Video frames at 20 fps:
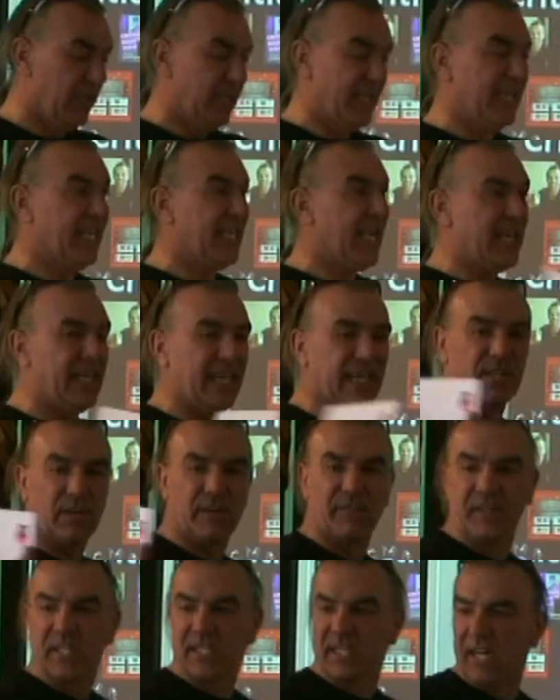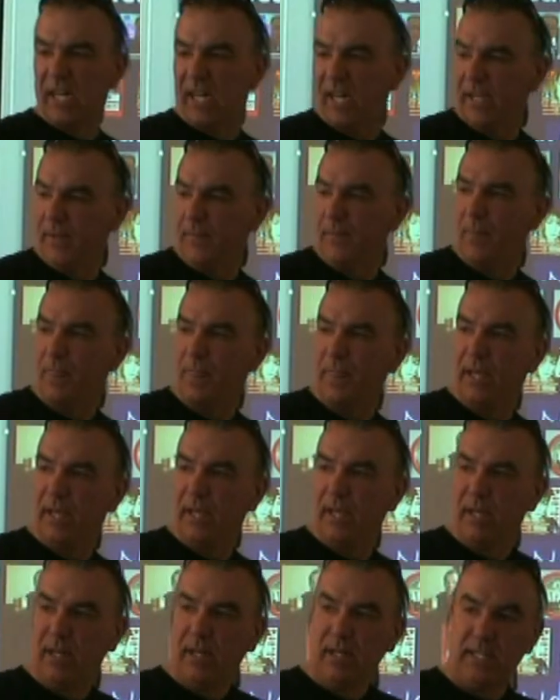You can get this off the site.
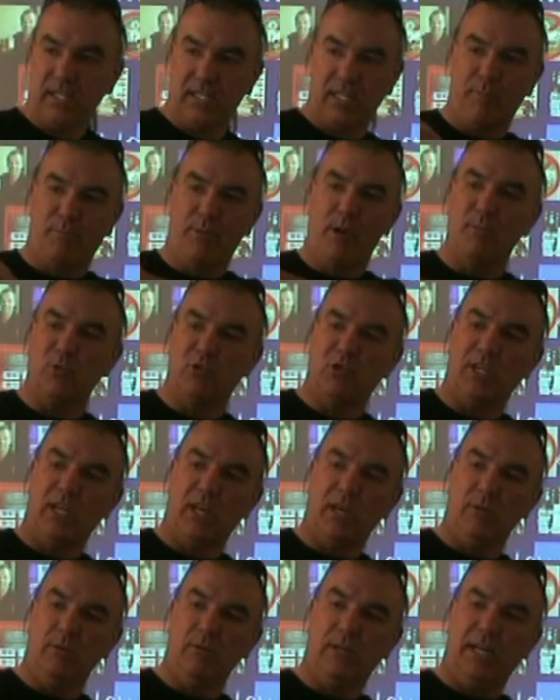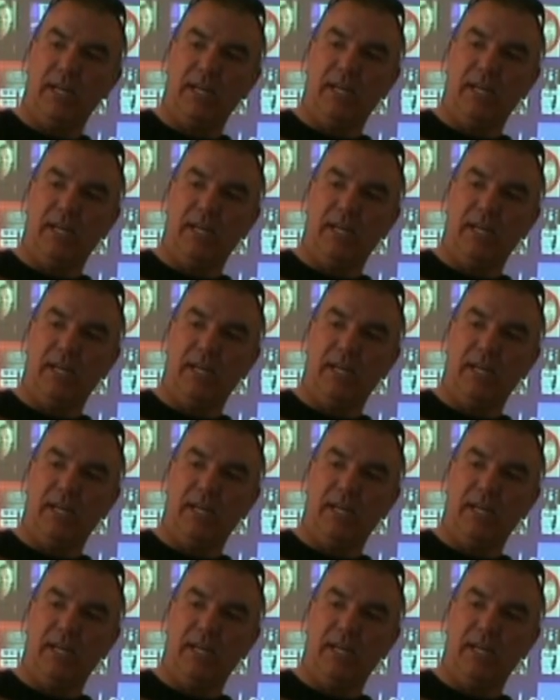It's the promissory note